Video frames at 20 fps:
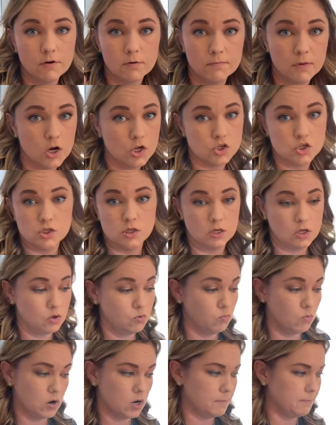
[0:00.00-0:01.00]
much that you
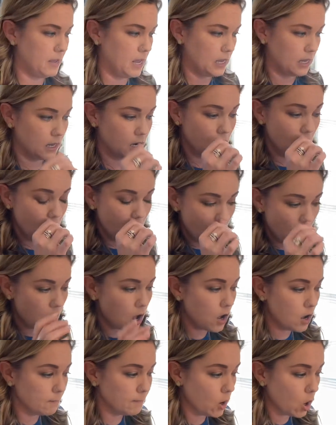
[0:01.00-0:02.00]
want to make it.
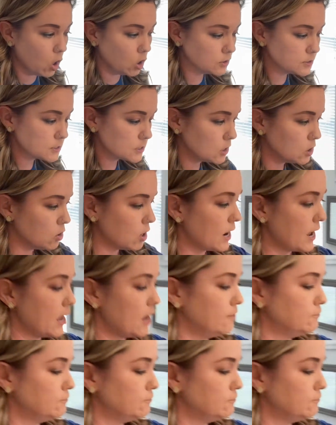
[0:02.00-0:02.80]
Also, I have